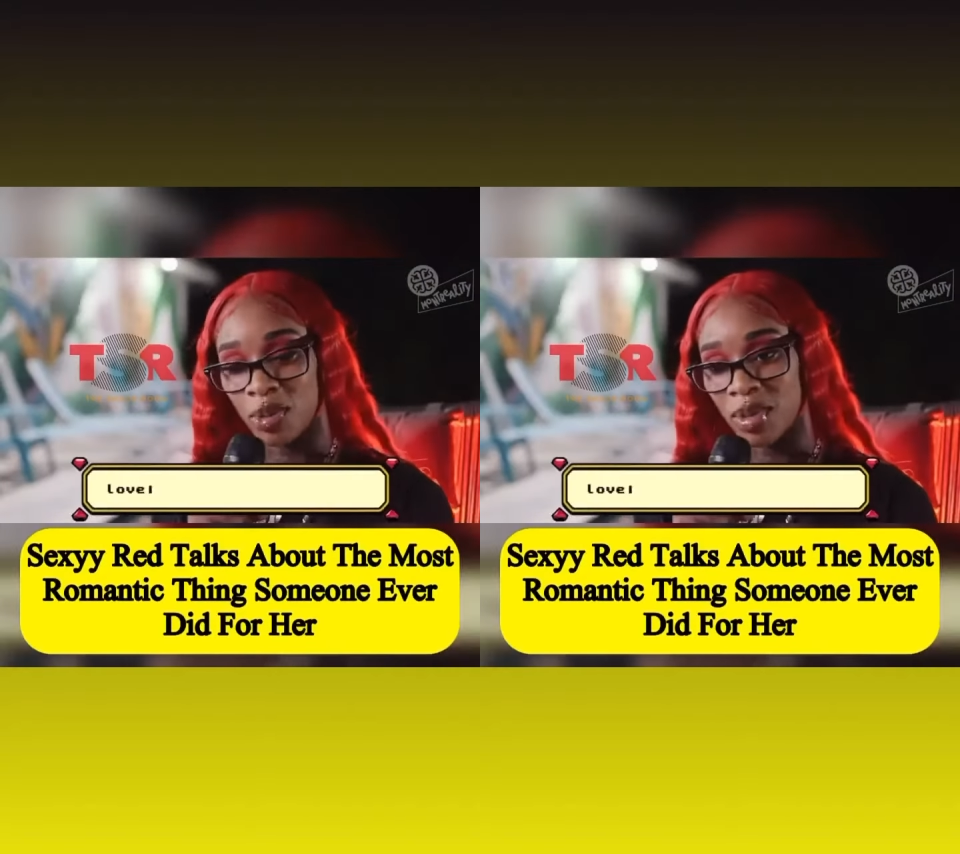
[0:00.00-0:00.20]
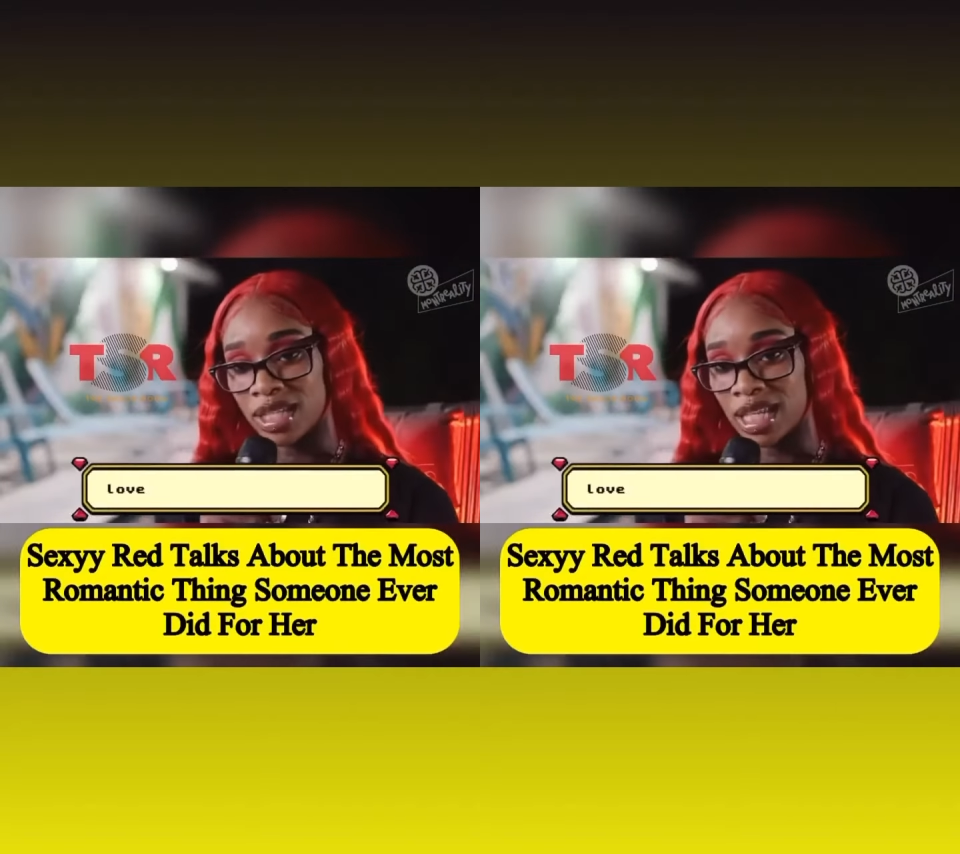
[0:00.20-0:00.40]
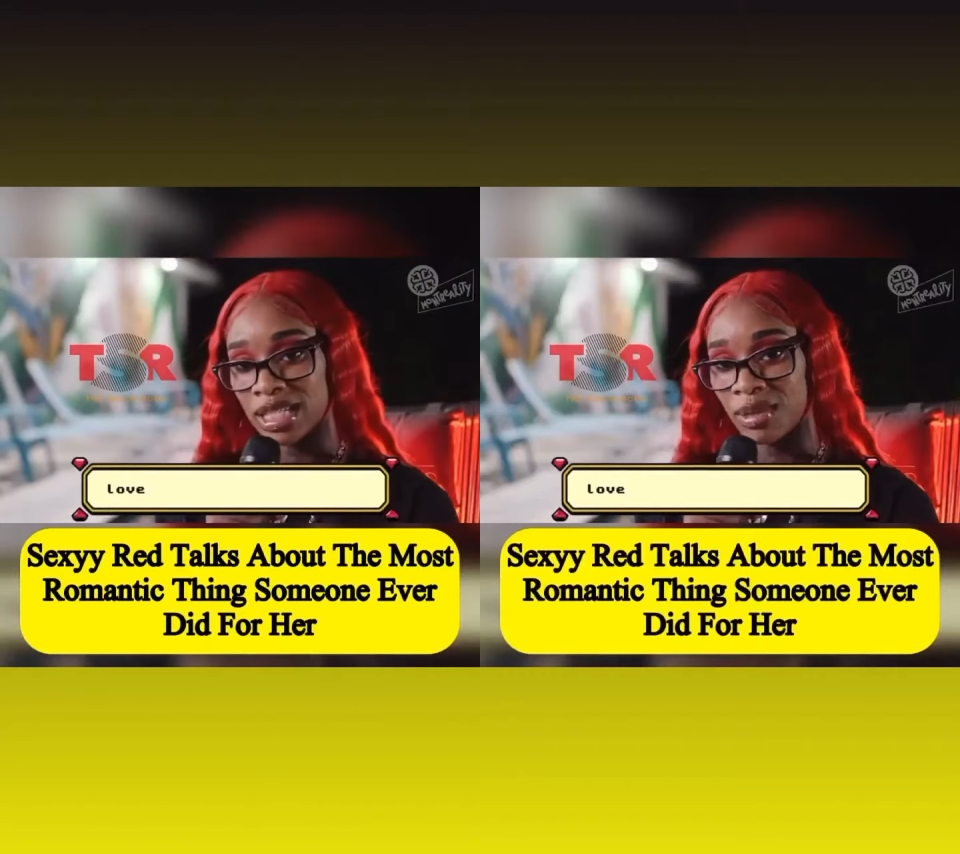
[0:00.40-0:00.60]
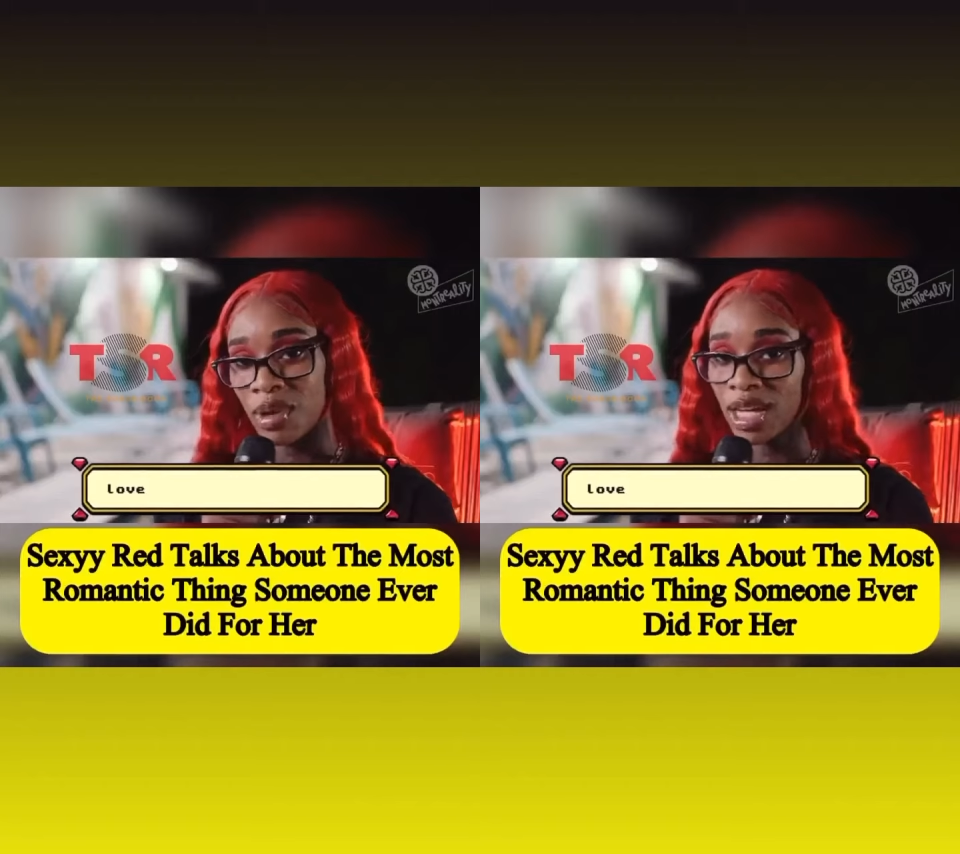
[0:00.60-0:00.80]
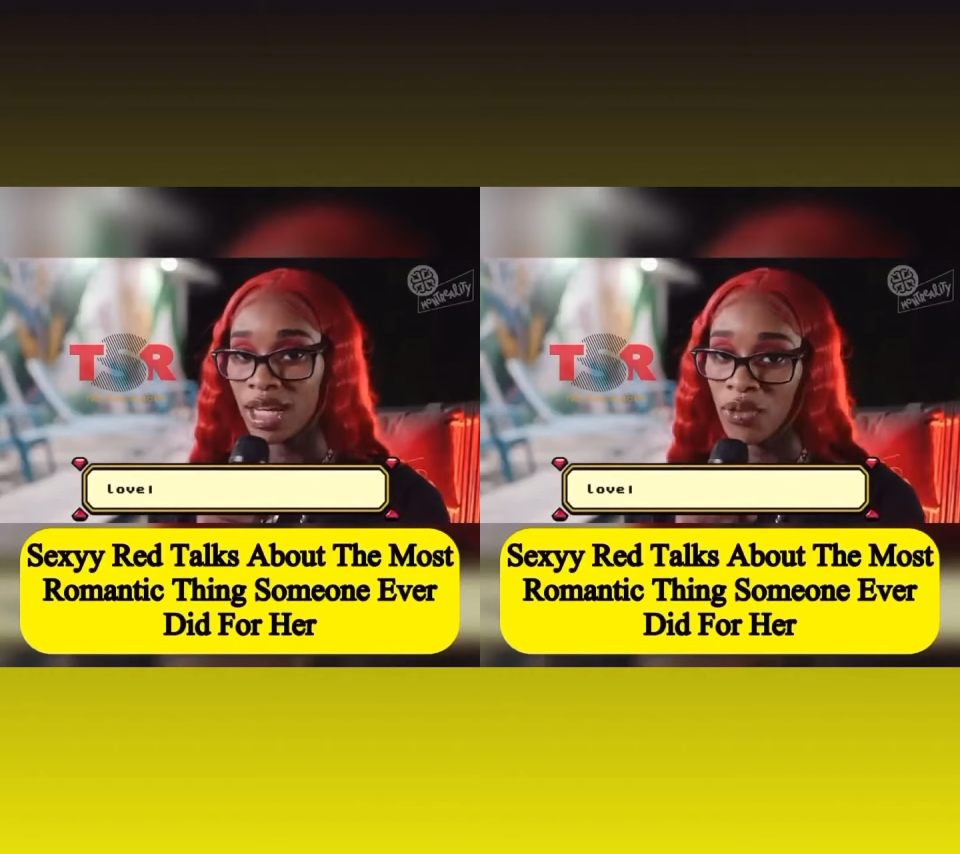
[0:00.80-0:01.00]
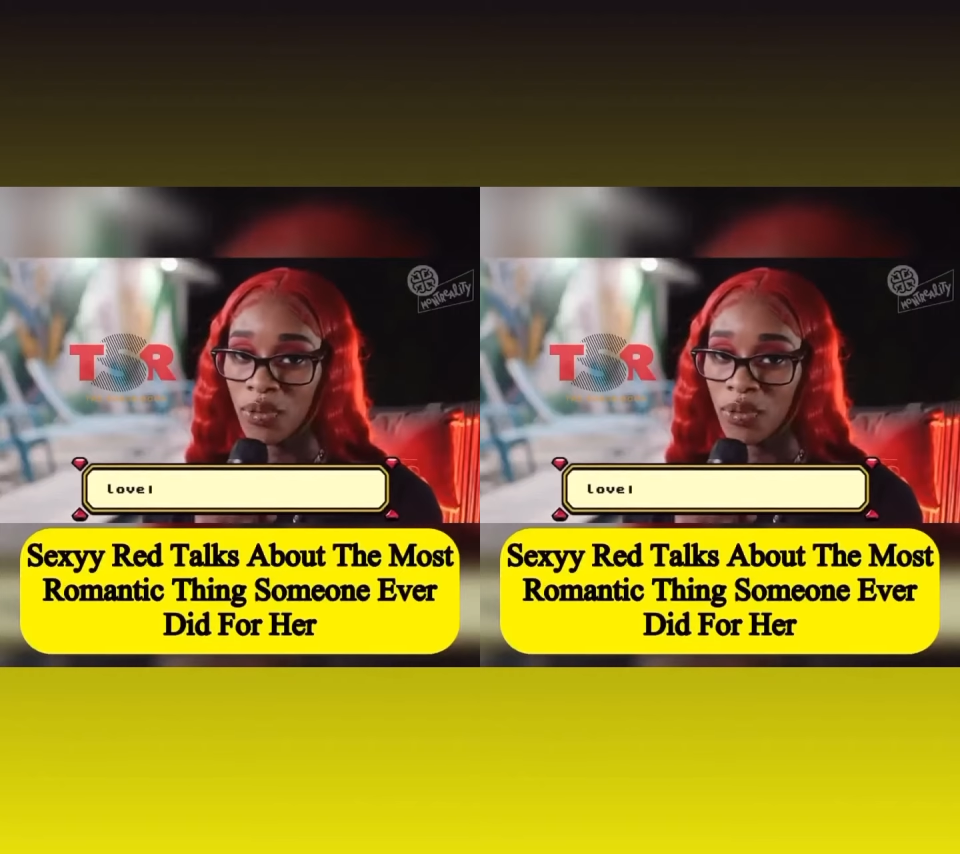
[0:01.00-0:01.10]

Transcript: Yo, man, I